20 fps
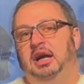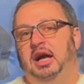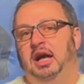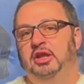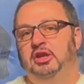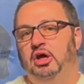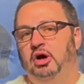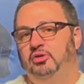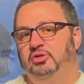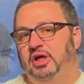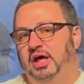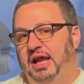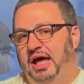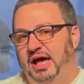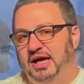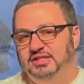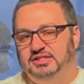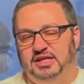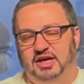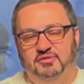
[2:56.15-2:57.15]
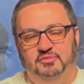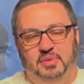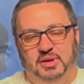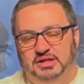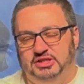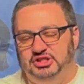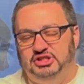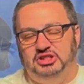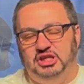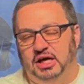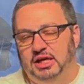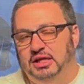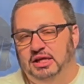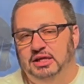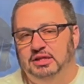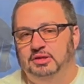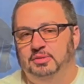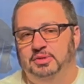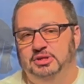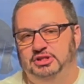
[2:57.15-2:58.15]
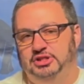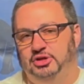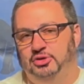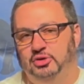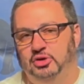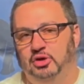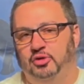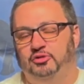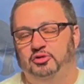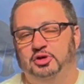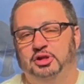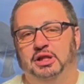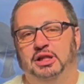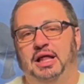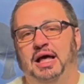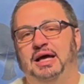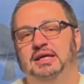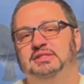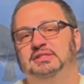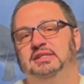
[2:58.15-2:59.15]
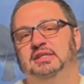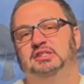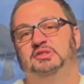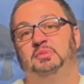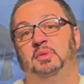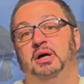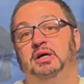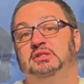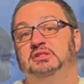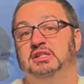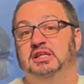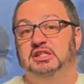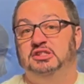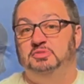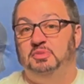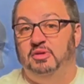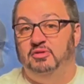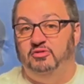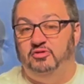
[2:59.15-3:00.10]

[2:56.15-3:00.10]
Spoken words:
I know that as I've been studying the material for the last 6 months, it's been